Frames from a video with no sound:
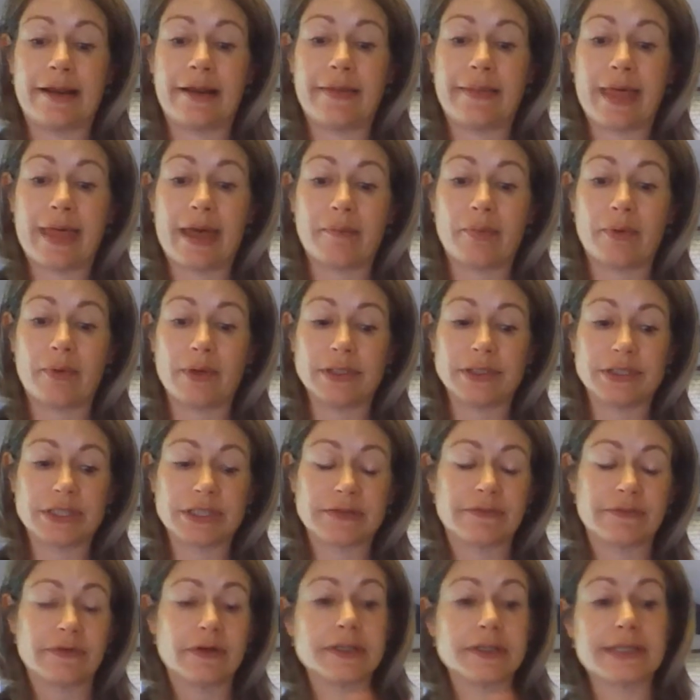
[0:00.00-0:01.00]
in on that point
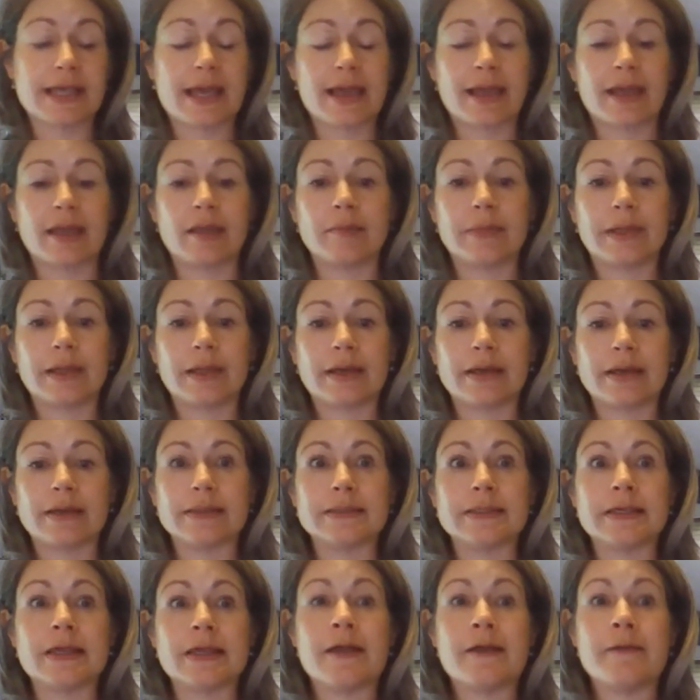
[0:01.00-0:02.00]
just for a second,
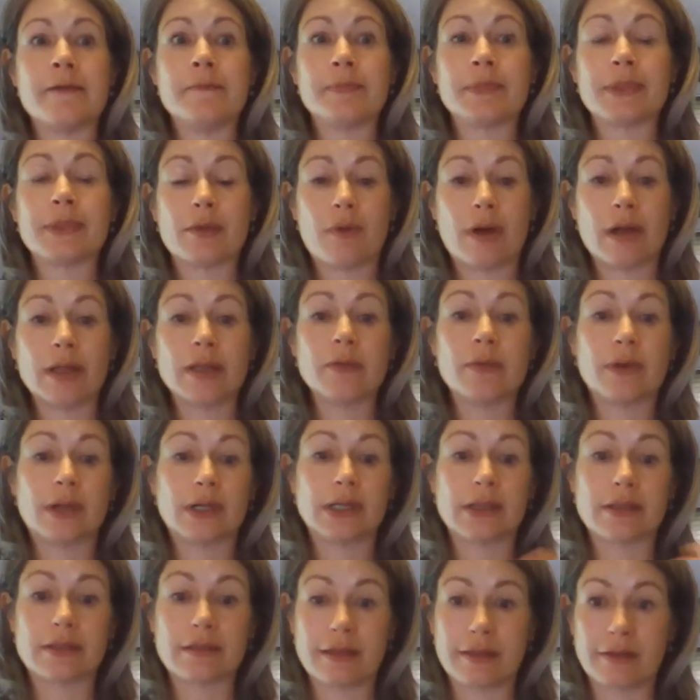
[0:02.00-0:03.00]
because I want you
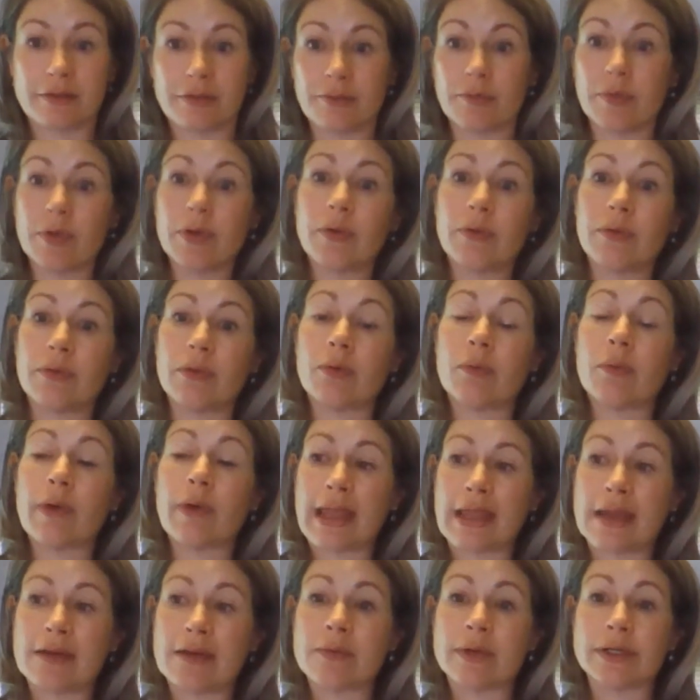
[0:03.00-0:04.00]
all to think through the
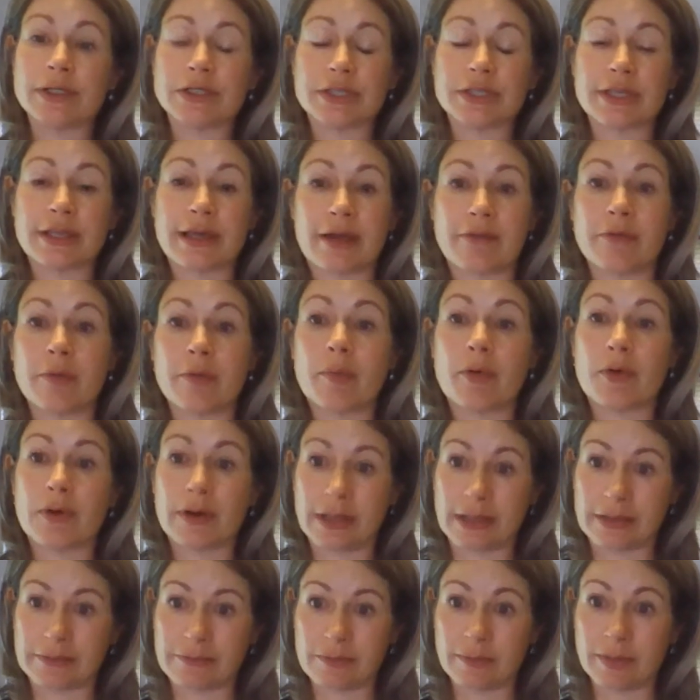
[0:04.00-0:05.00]
way in which that
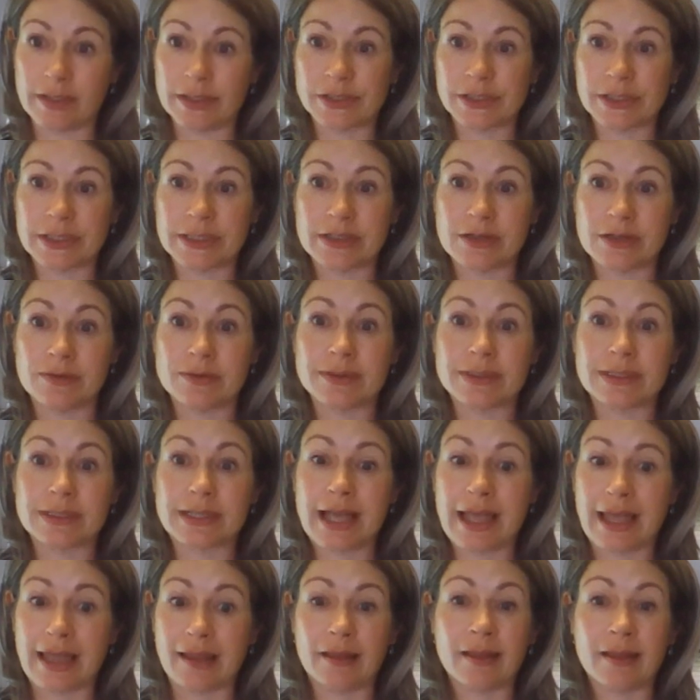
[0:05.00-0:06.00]
reporting information is used
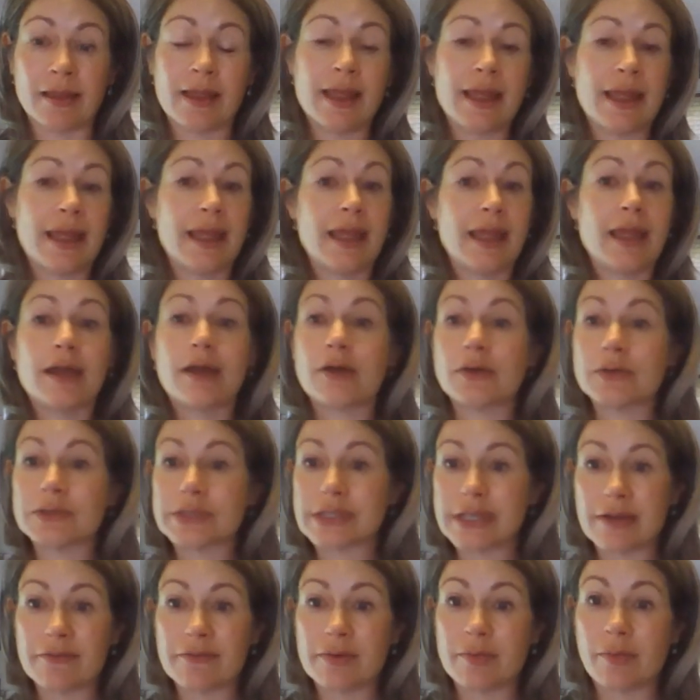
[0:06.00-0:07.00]
today. It
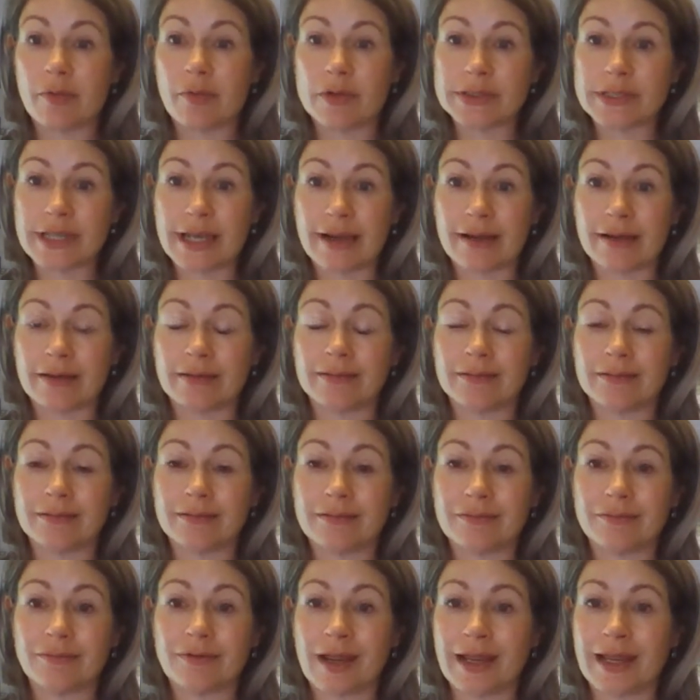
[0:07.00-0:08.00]
goes in every board deck.
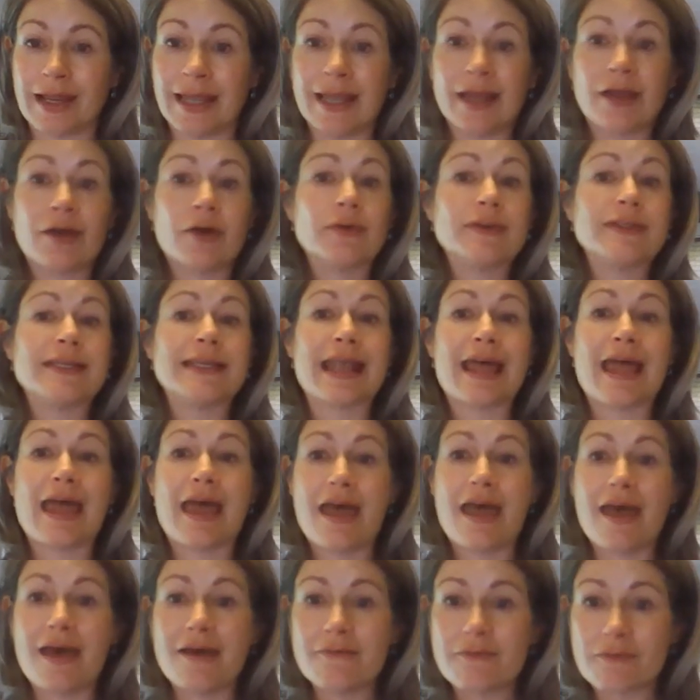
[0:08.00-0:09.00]
Right? It goes in
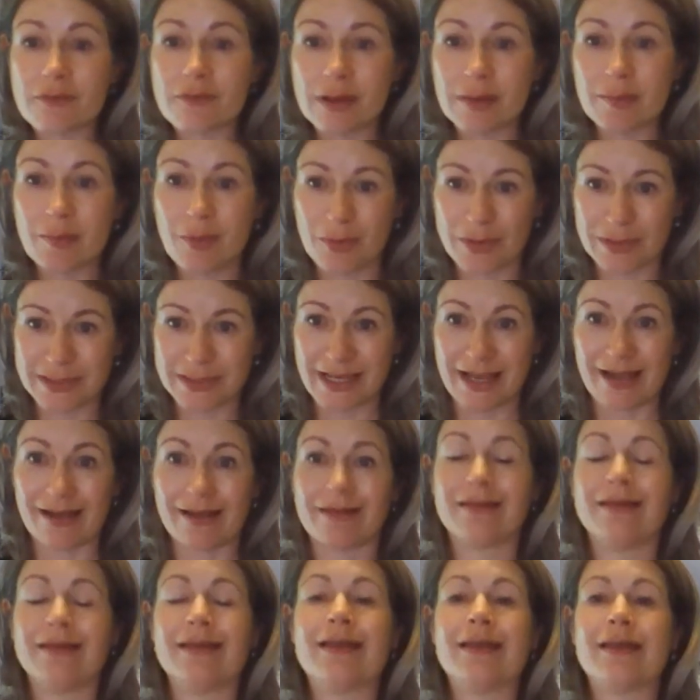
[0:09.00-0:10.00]
every board
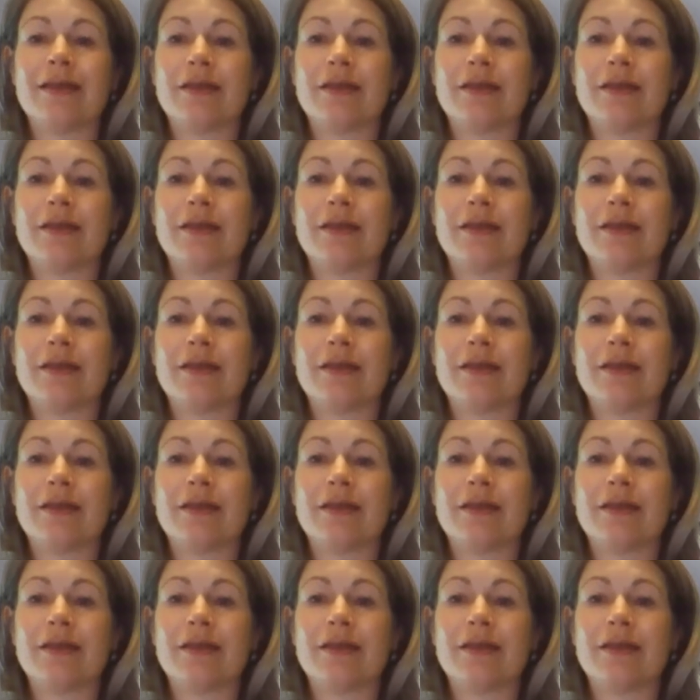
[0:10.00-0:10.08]
deck.